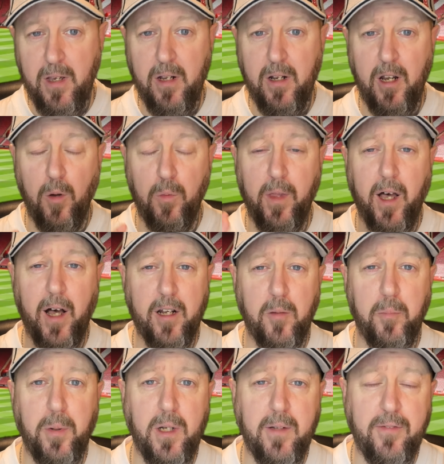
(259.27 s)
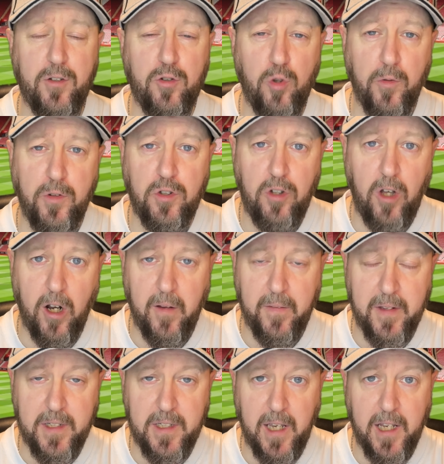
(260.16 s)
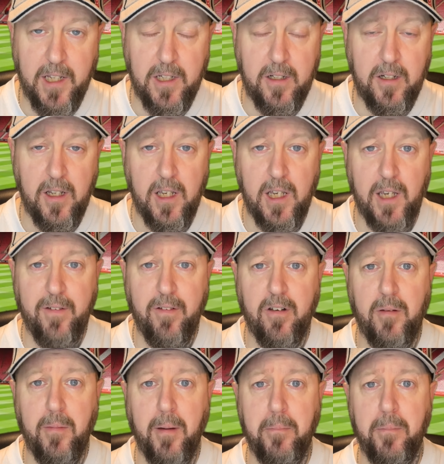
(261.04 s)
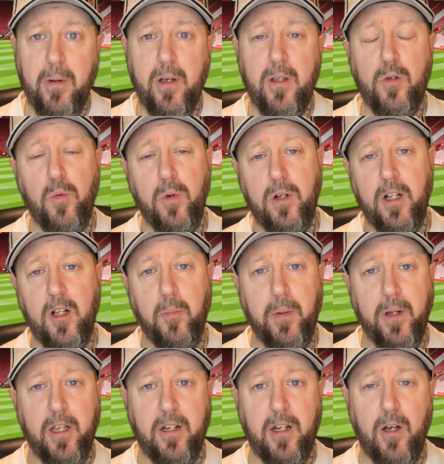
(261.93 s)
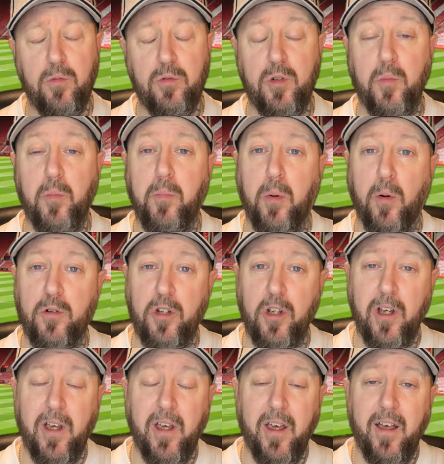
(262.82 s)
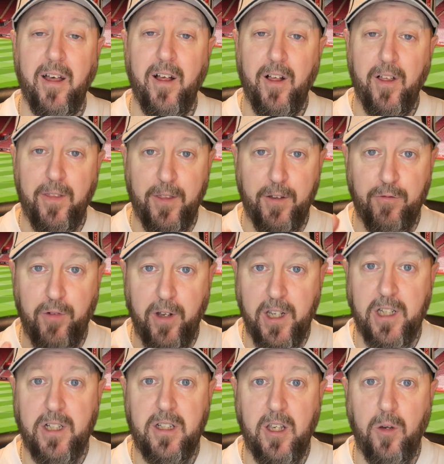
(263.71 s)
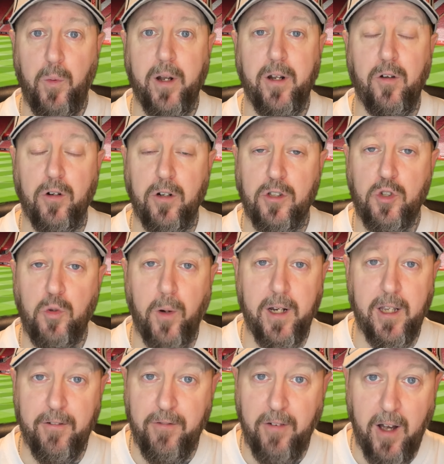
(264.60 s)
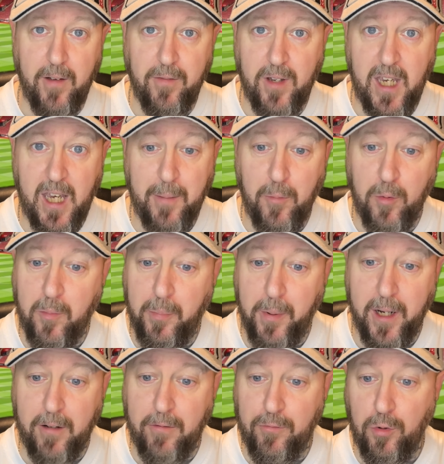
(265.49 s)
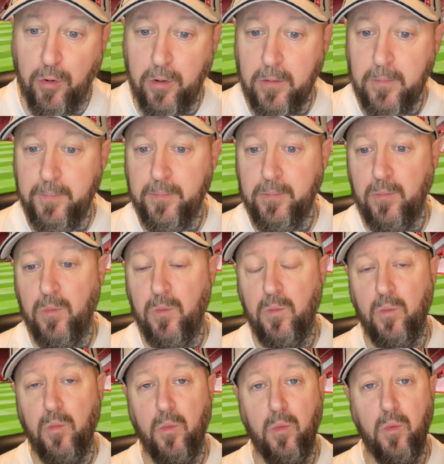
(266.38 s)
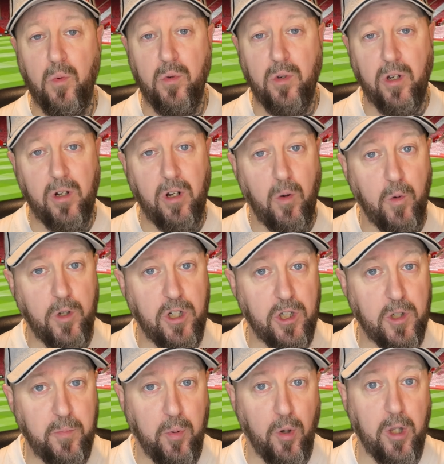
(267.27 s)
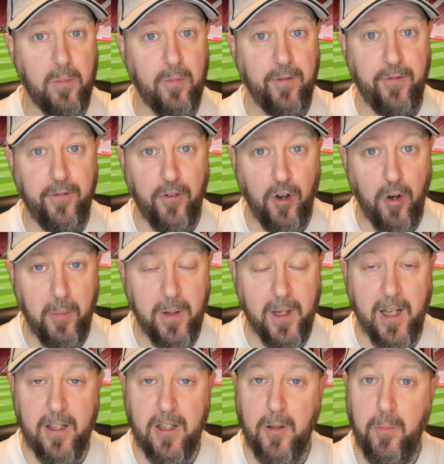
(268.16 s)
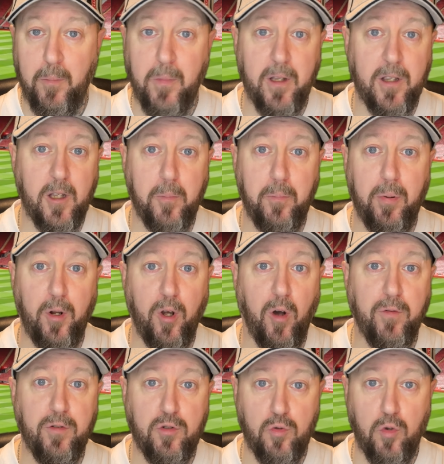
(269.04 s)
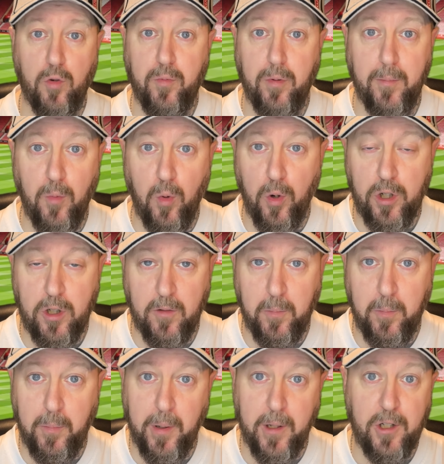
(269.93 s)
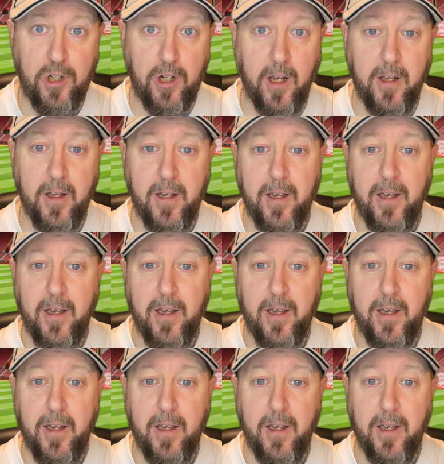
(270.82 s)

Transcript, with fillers: Now, they had a bit of a tough start of the season, if you remember. They were a little bit in and out, but they recently went on a 25 game unbeaten run, you know, which has put them firmly in the in the playoff stroke promotion picture.